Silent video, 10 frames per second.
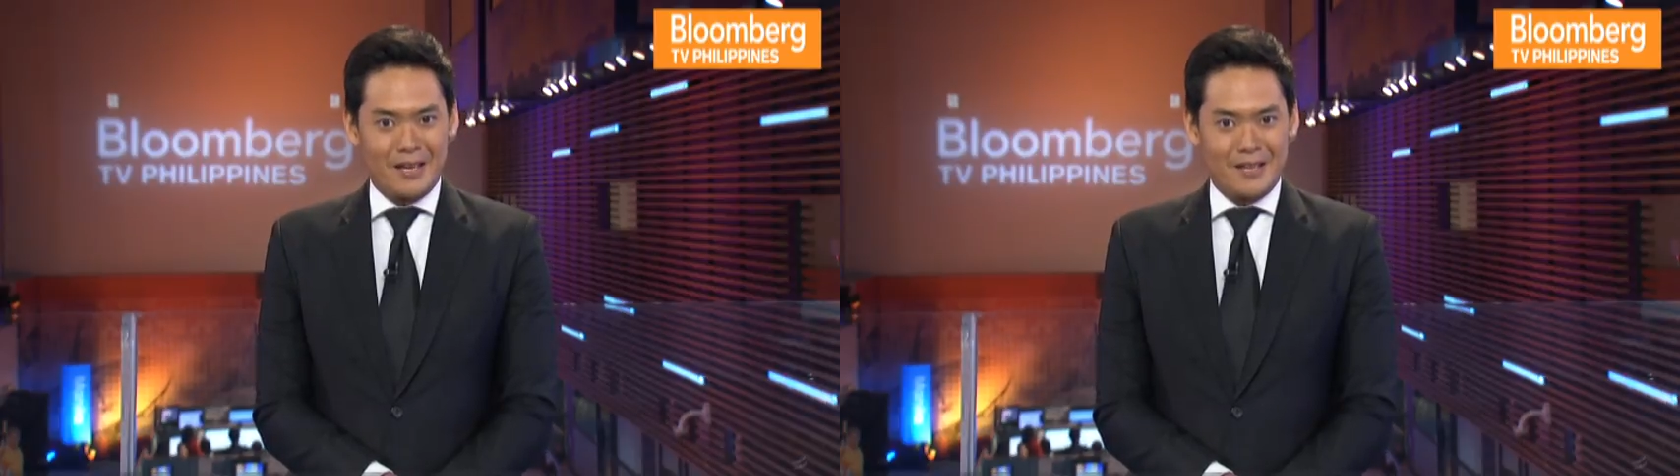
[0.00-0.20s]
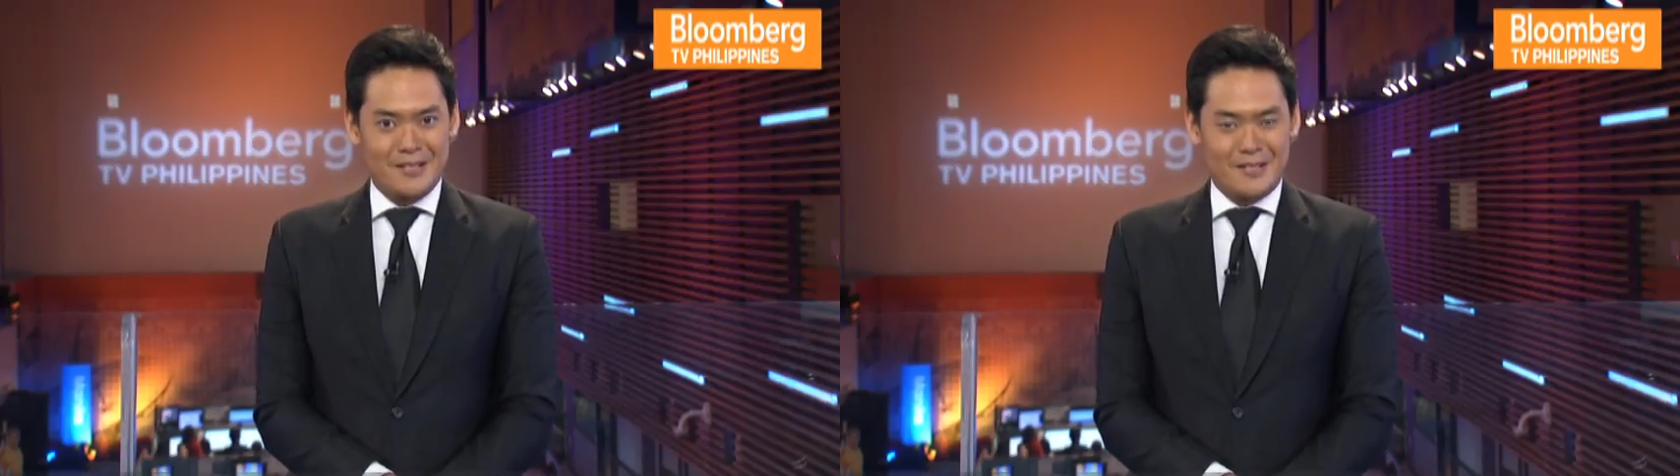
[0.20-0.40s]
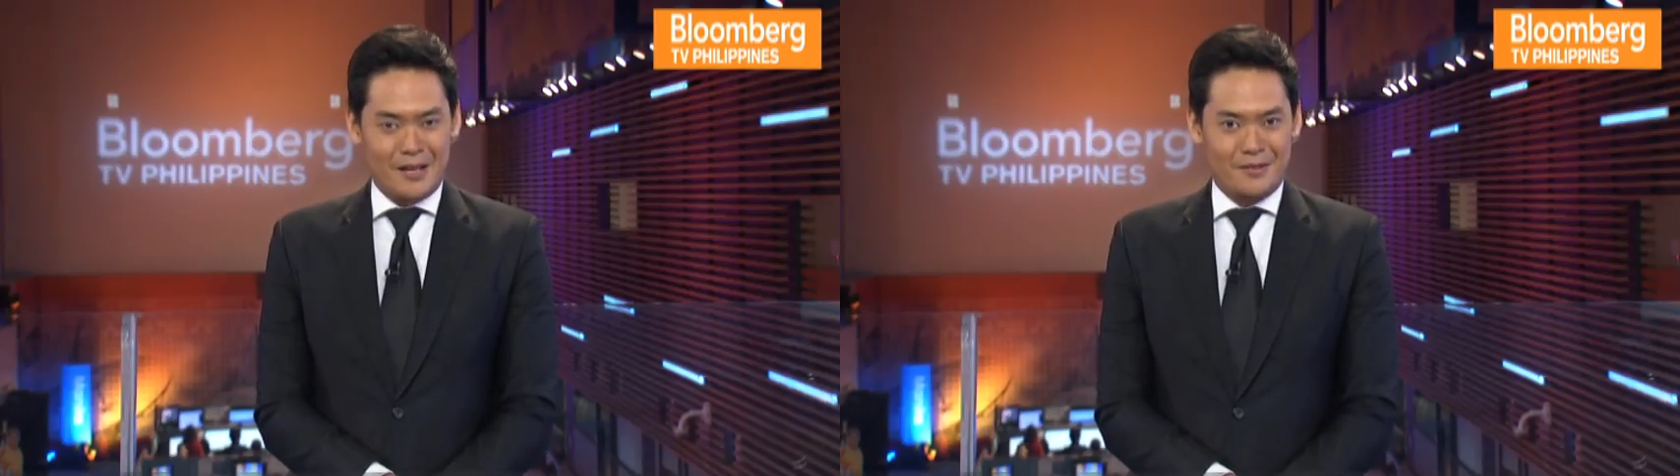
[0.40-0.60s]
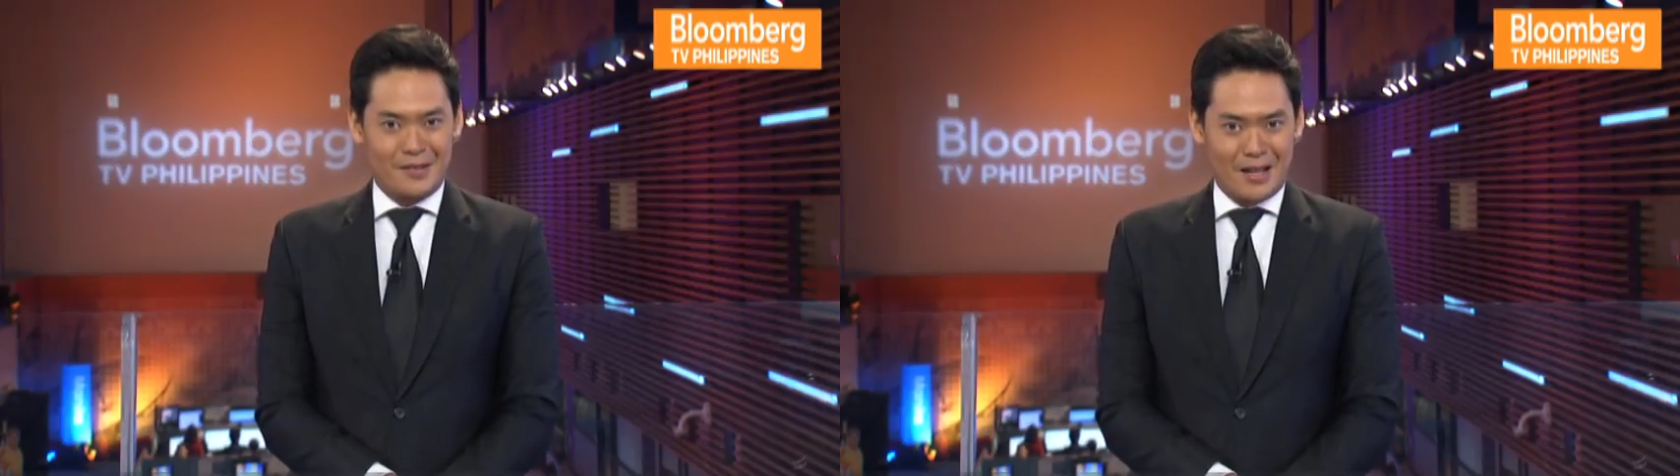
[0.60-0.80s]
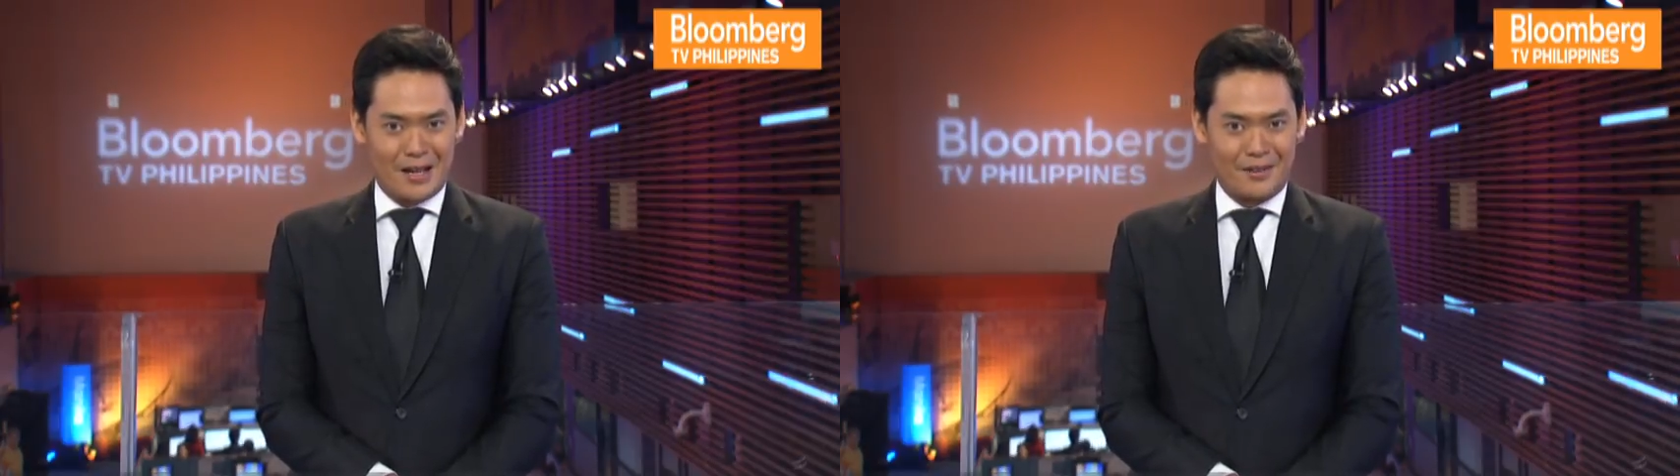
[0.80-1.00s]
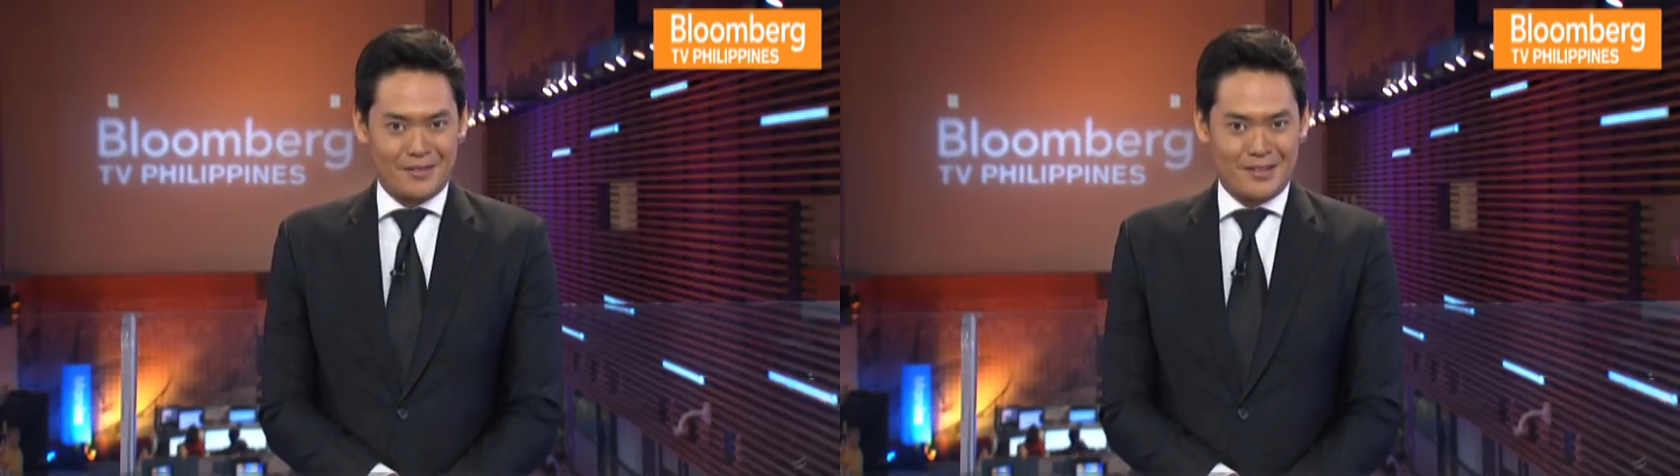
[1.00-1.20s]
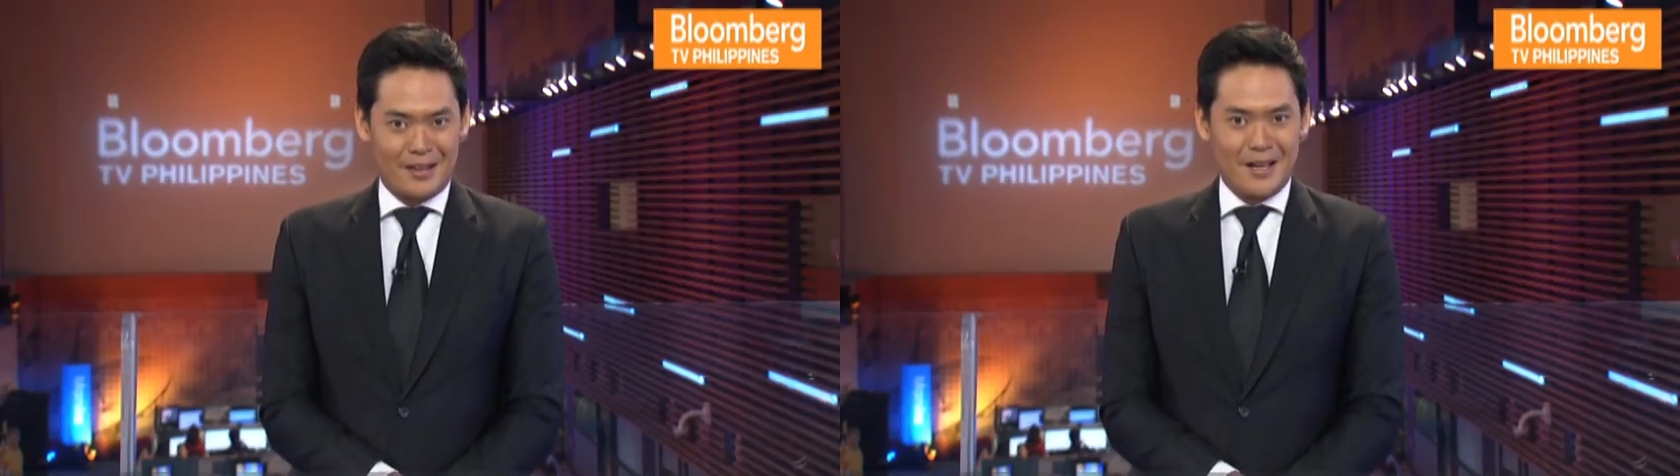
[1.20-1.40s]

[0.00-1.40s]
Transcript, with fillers: it saves lives.